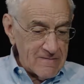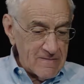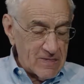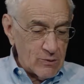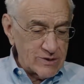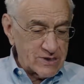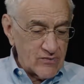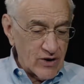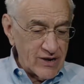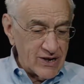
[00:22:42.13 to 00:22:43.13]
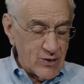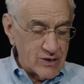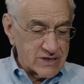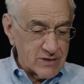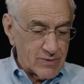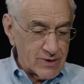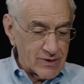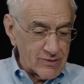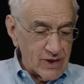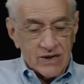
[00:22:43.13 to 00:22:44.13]
There was a very
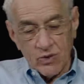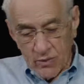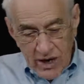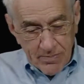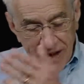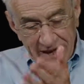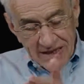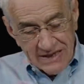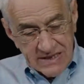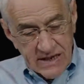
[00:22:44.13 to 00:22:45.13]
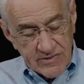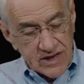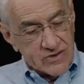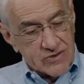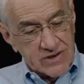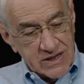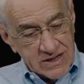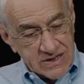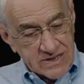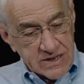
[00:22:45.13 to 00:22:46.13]
noticeable, we went back in 73
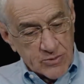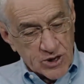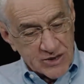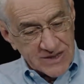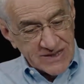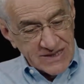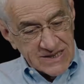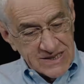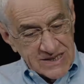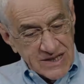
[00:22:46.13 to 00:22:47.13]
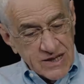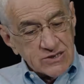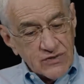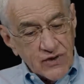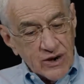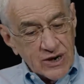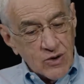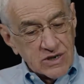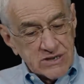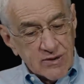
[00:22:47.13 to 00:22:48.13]
in the summer. There's a very
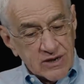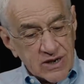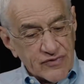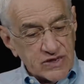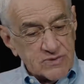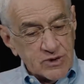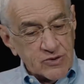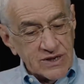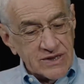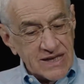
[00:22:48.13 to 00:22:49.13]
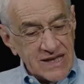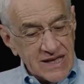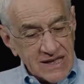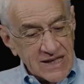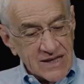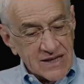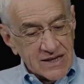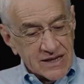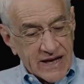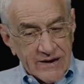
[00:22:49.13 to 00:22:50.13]
noticeable difference between the
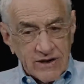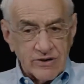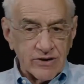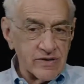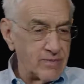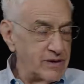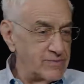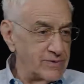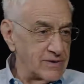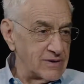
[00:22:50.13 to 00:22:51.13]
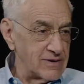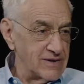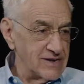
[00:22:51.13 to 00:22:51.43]
character of the people